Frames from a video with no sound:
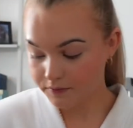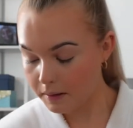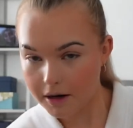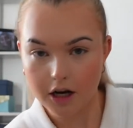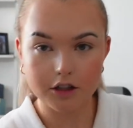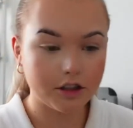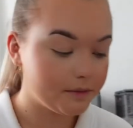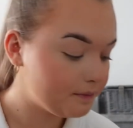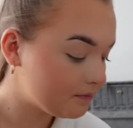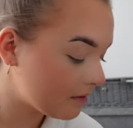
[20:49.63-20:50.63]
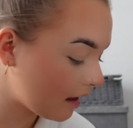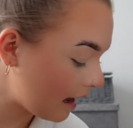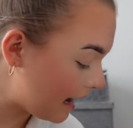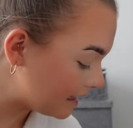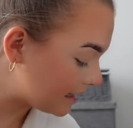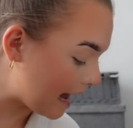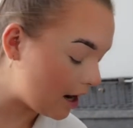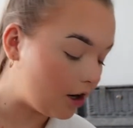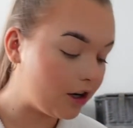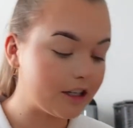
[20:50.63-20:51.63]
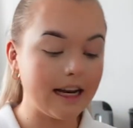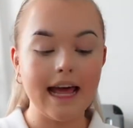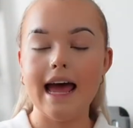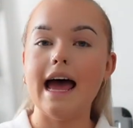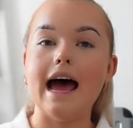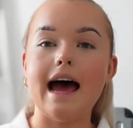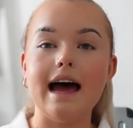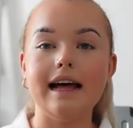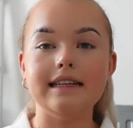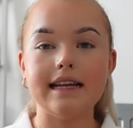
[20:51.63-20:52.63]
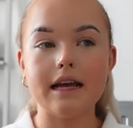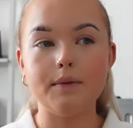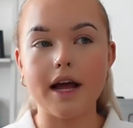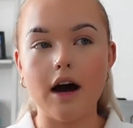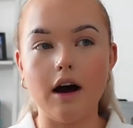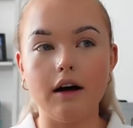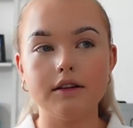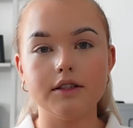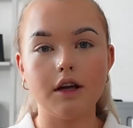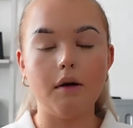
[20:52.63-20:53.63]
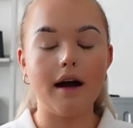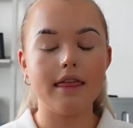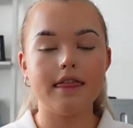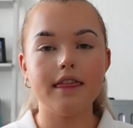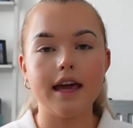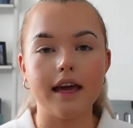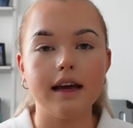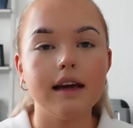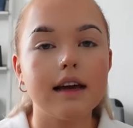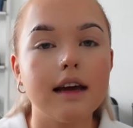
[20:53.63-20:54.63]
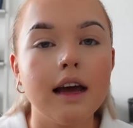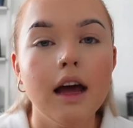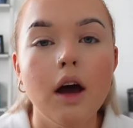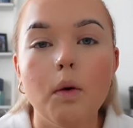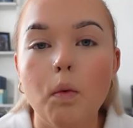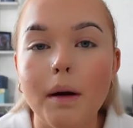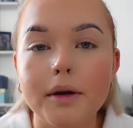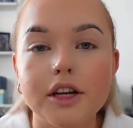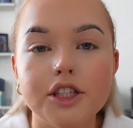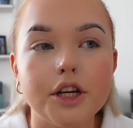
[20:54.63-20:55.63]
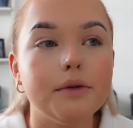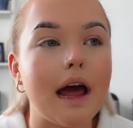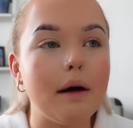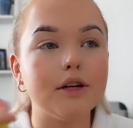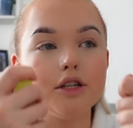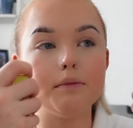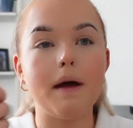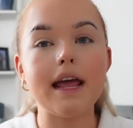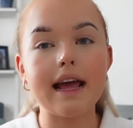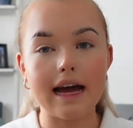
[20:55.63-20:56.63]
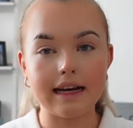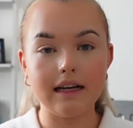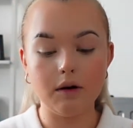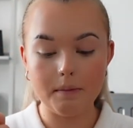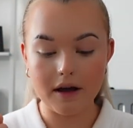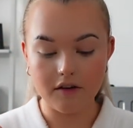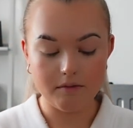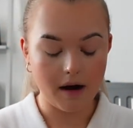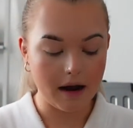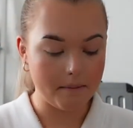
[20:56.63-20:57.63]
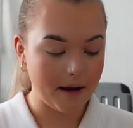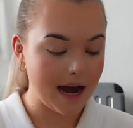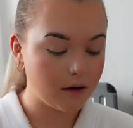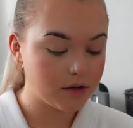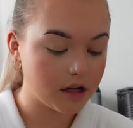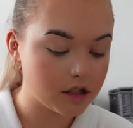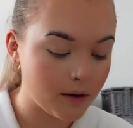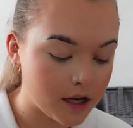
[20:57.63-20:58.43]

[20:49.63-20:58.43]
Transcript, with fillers: the blush, added that on and here we are. So I think what I'm going to do now is just bake, add a little bit of my powder. So I